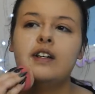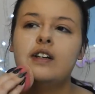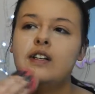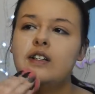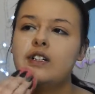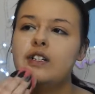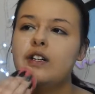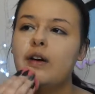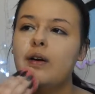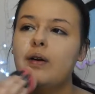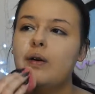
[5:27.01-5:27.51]

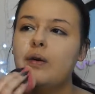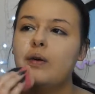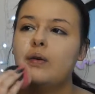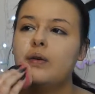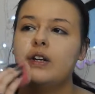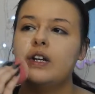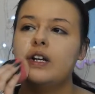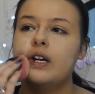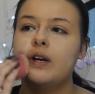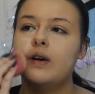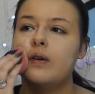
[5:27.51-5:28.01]
So,
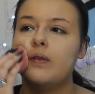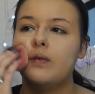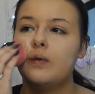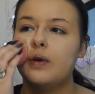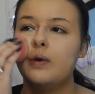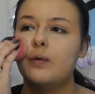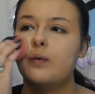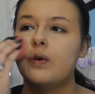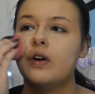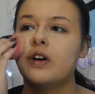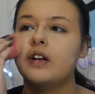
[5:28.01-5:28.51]
you know, we
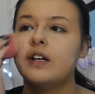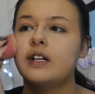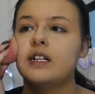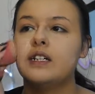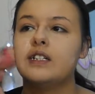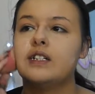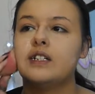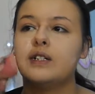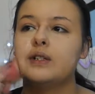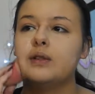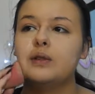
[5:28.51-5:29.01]
were gonna
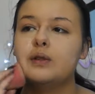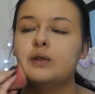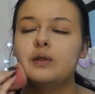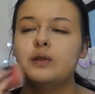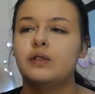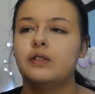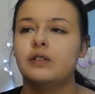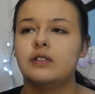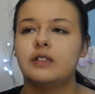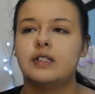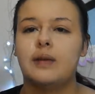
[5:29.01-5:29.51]

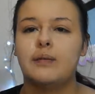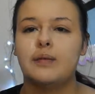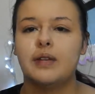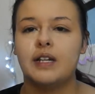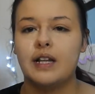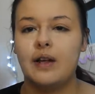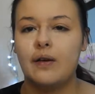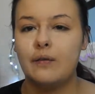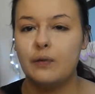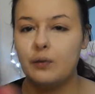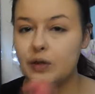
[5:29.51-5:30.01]
do something
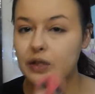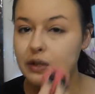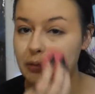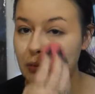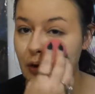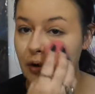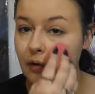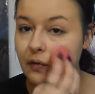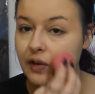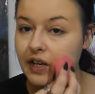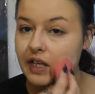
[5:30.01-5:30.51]
that was more
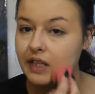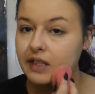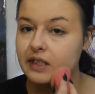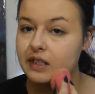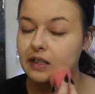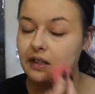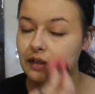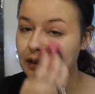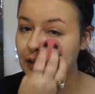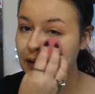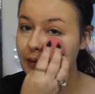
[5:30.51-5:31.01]
fitting to the
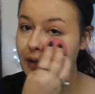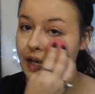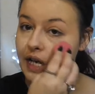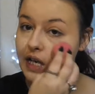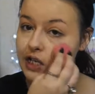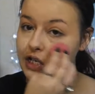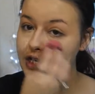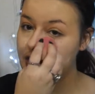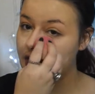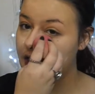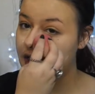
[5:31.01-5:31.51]

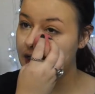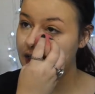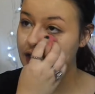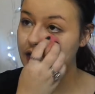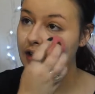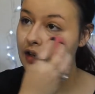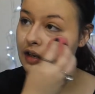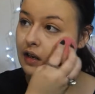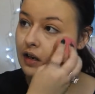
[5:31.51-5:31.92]
location,